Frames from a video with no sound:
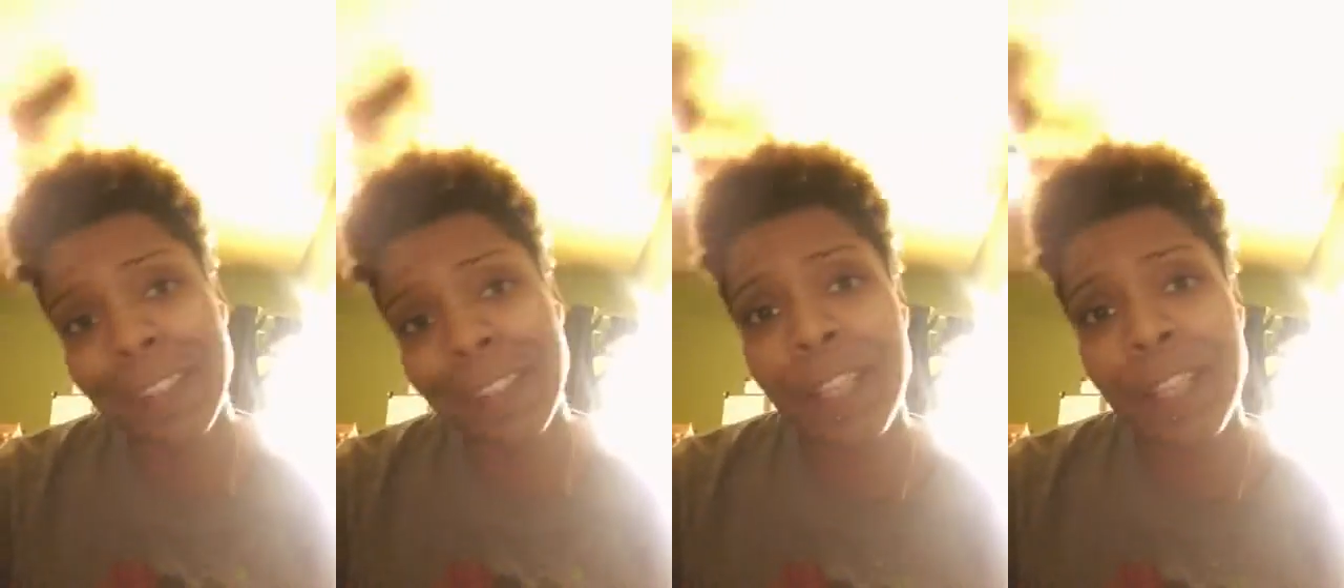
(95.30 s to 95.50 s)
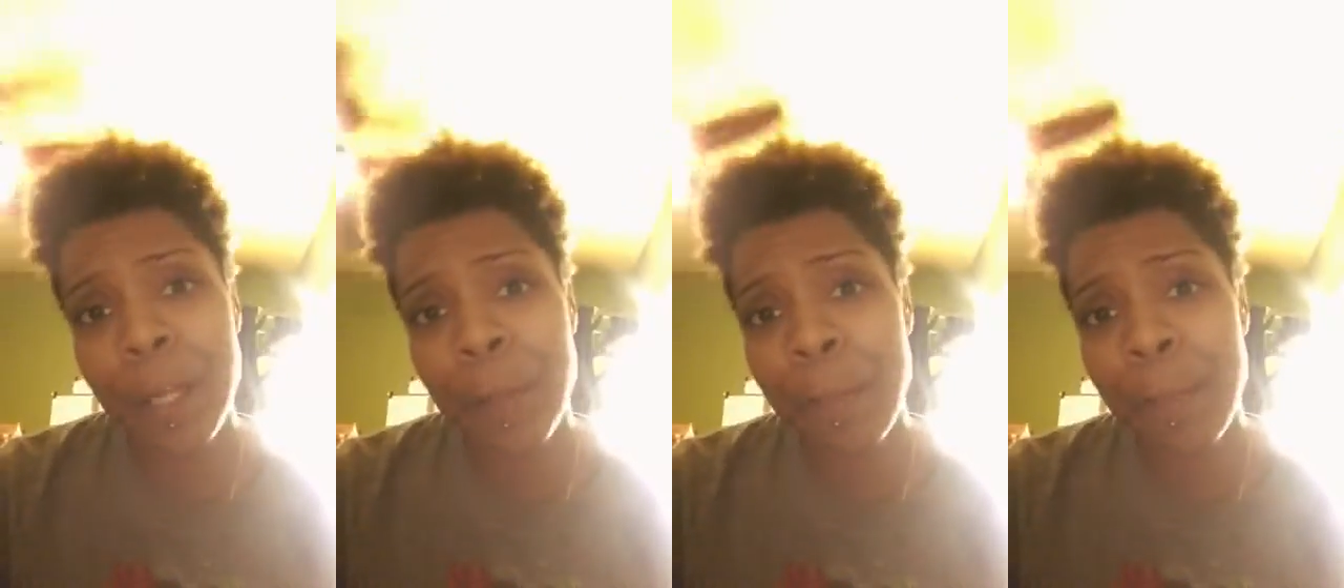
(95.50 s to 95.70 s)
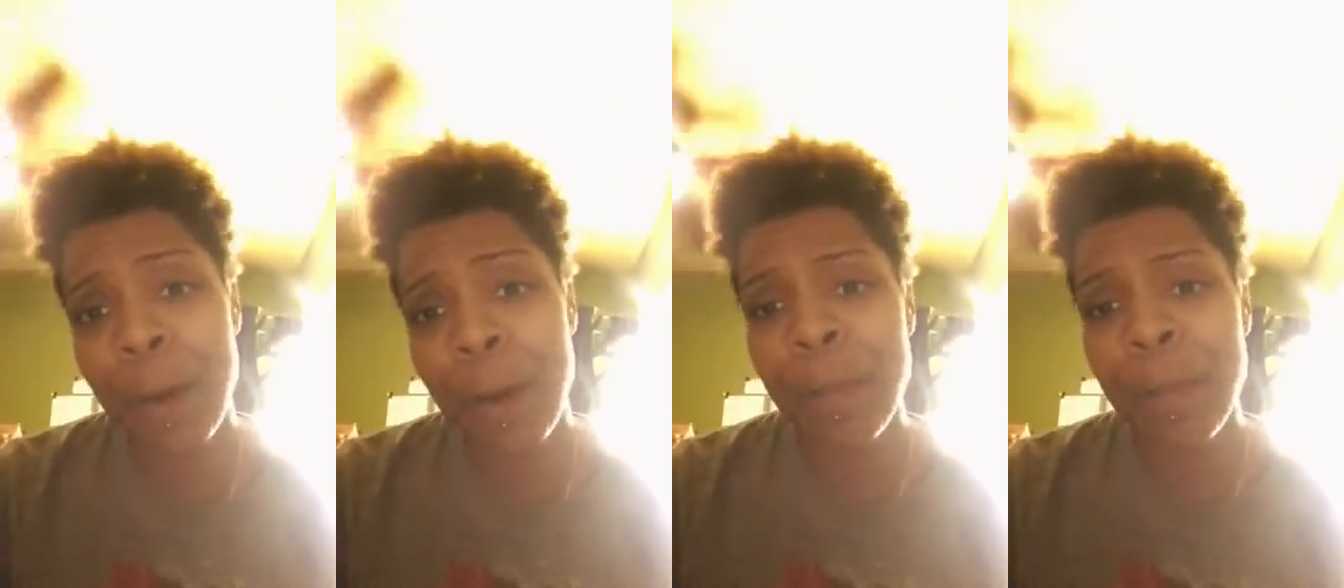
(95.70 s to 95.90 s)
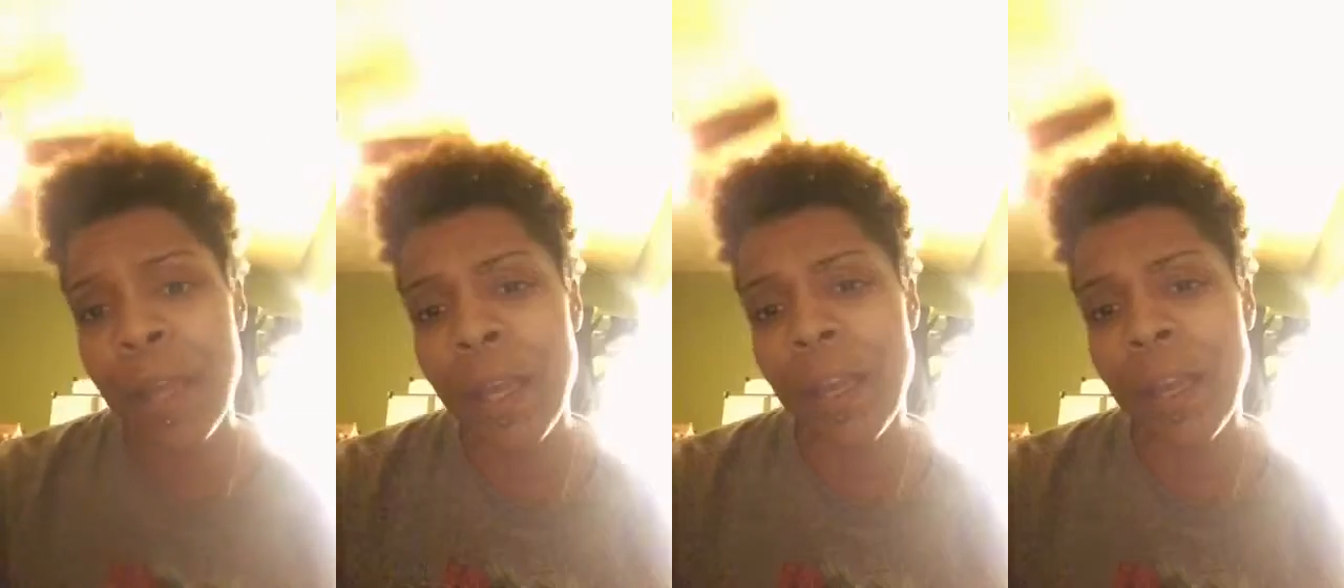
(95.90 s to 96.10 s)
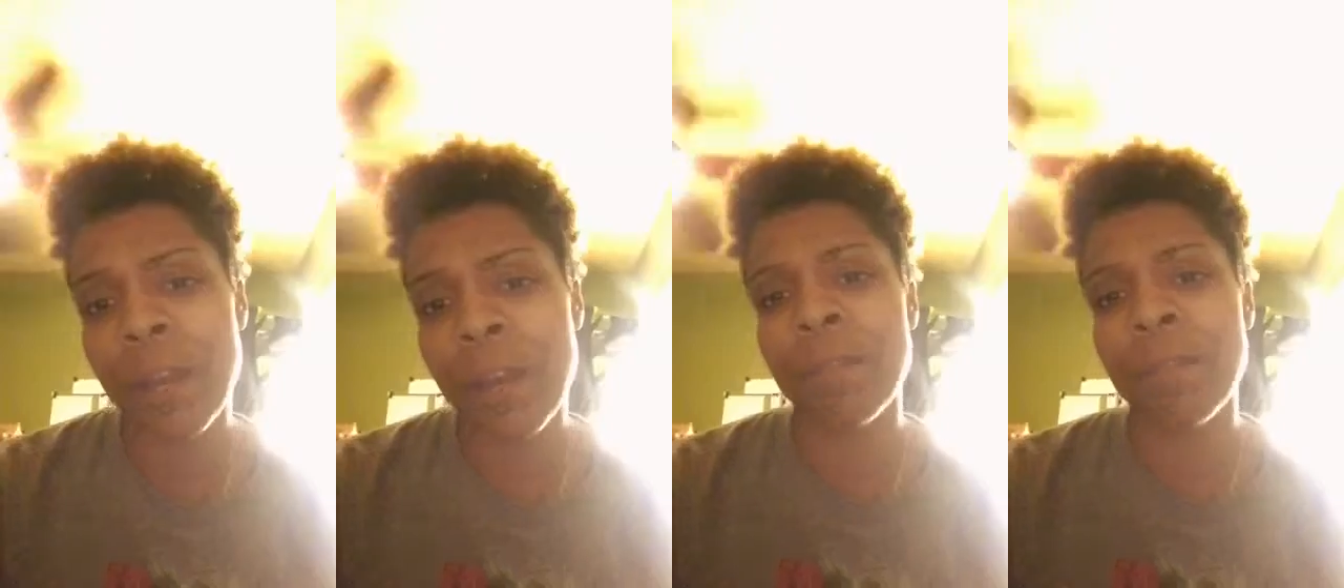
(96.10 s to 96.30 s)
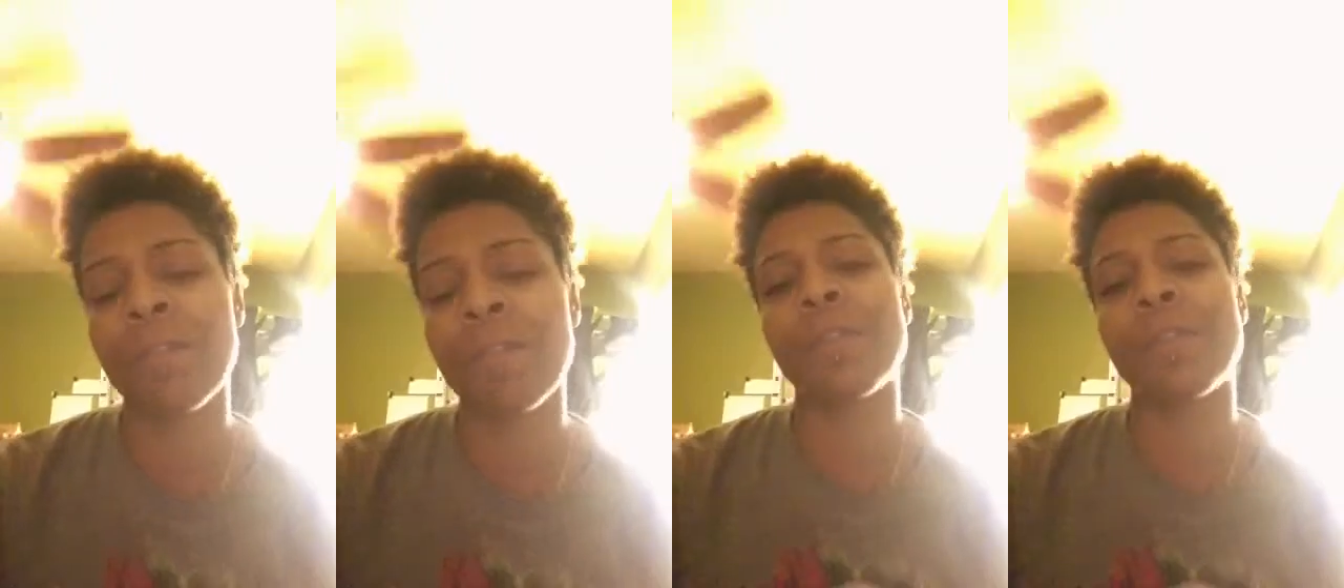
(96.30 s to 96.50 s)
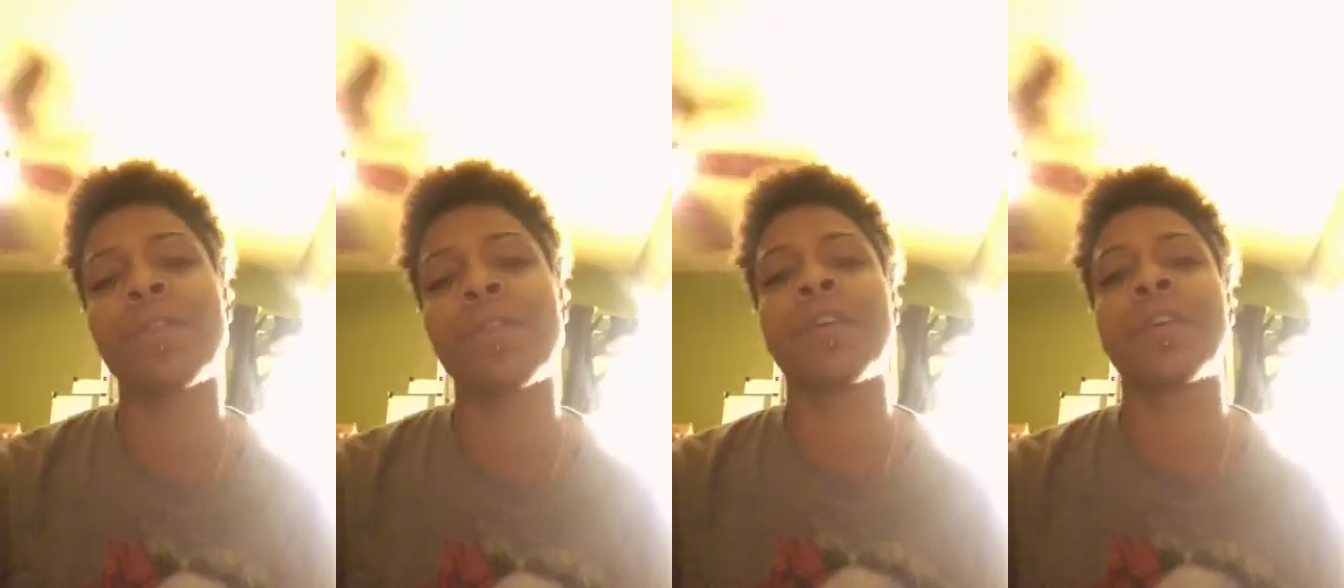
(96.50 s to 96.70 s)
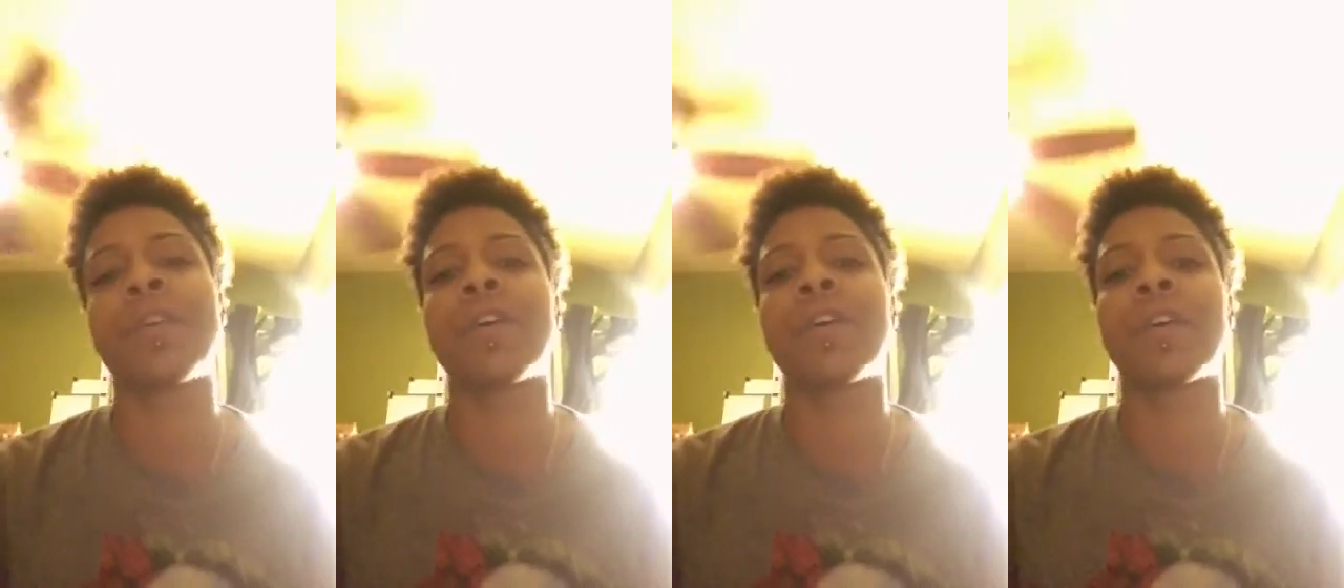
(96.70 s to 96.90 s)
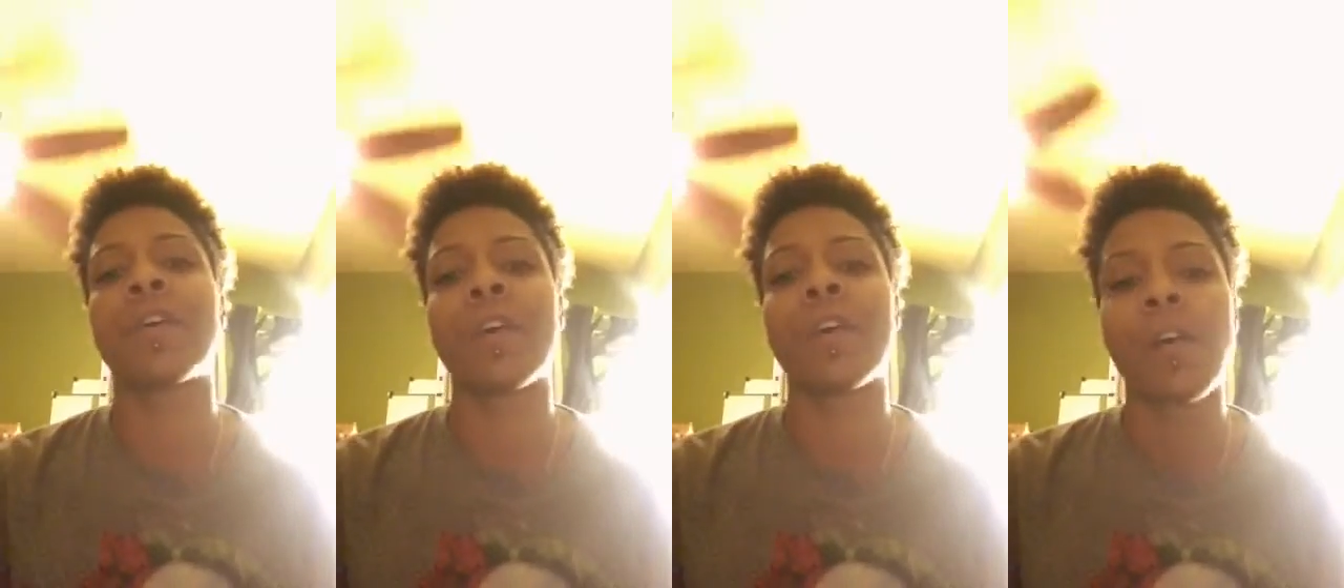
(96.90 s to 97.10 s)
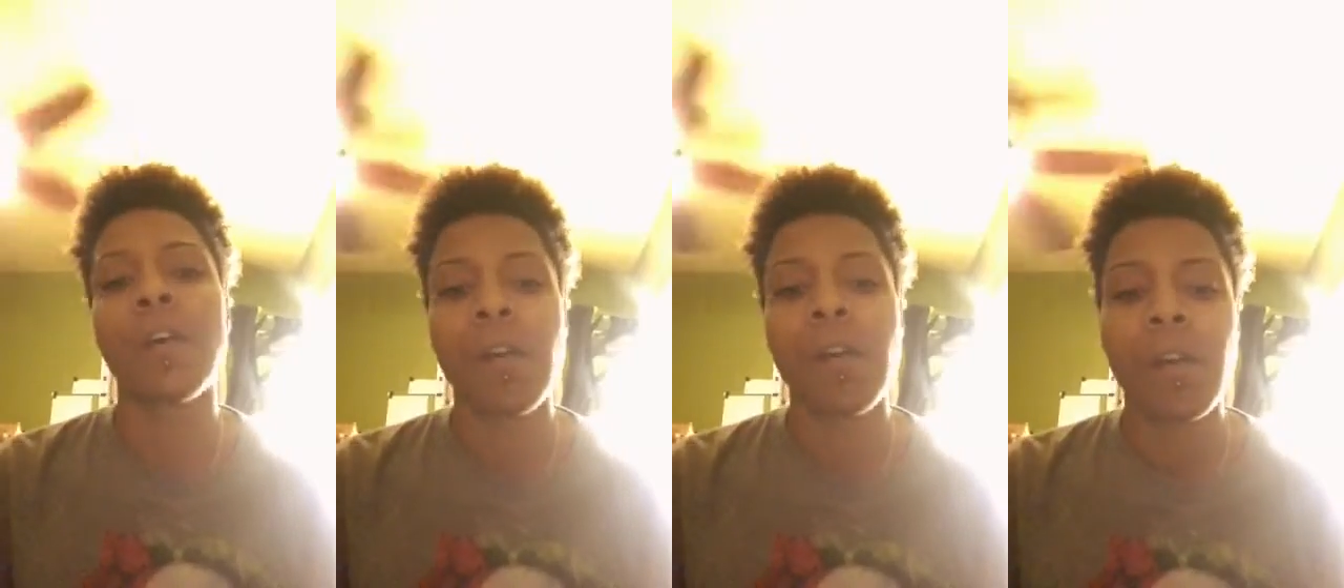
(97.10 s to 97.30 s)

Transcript: I stayed in Birmingham for